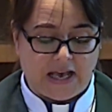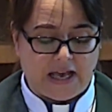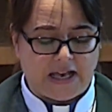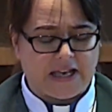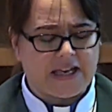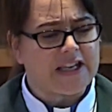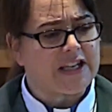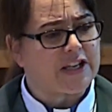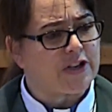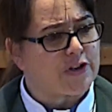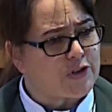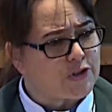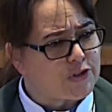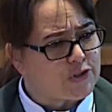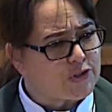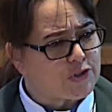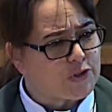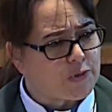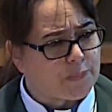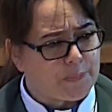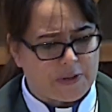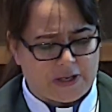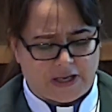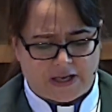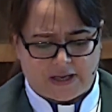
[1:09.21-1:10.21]
He used
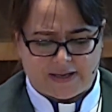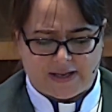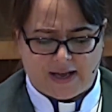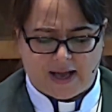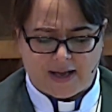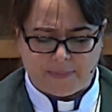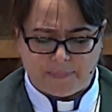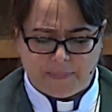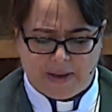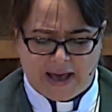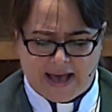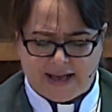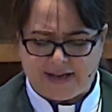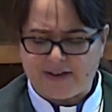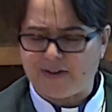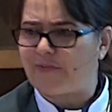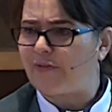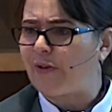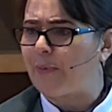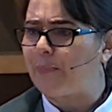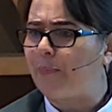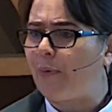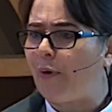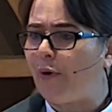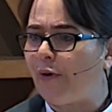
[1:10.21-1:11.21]
to be a young man of
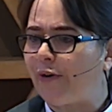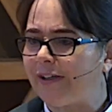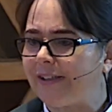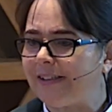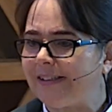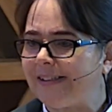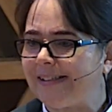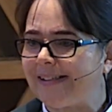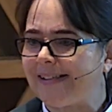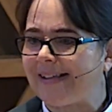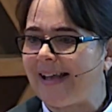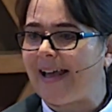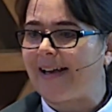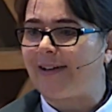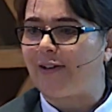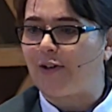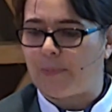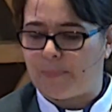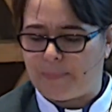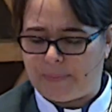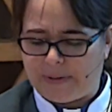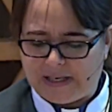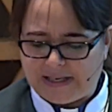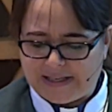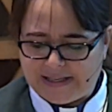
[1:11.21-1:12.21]
importance and
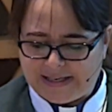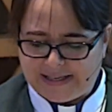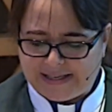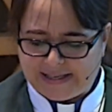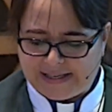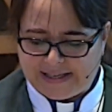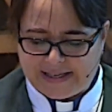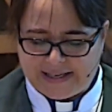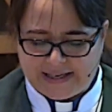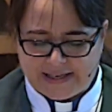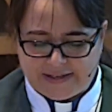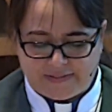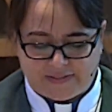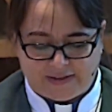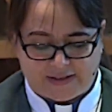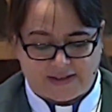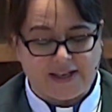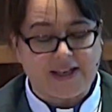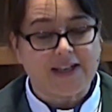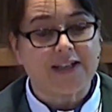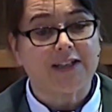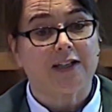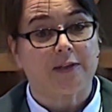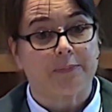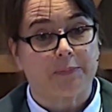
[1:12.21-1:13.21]
nobility in the
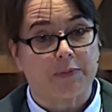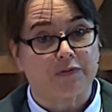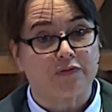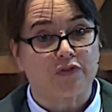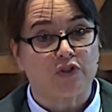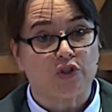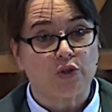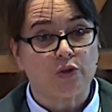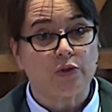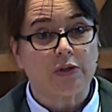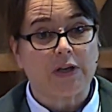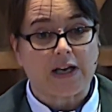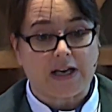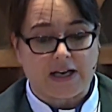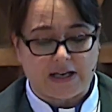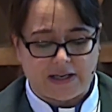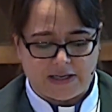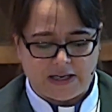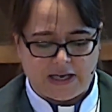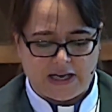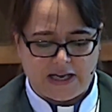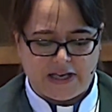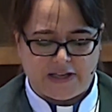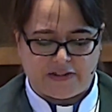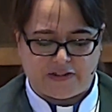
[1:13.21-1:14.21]
kingdom of Judah,
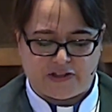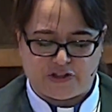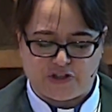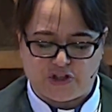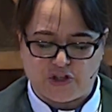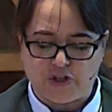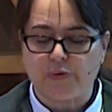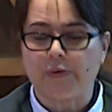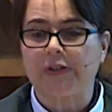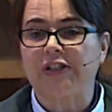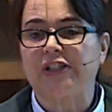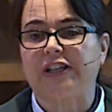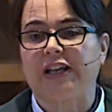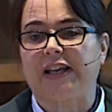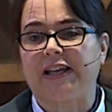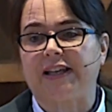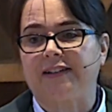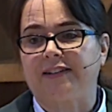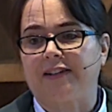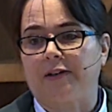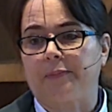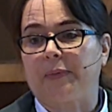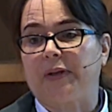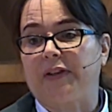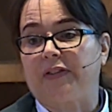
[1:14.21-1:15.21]
the Jewish
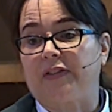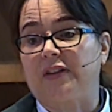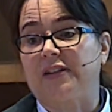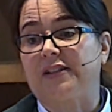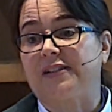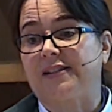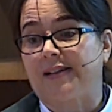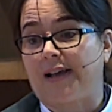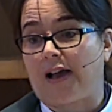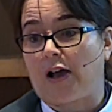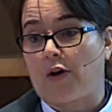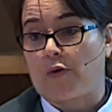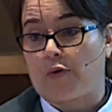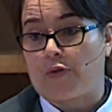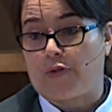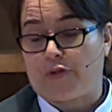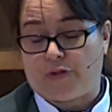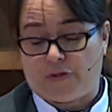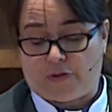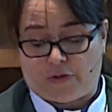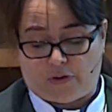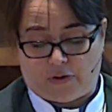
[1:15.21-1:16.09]
kingdom in the south.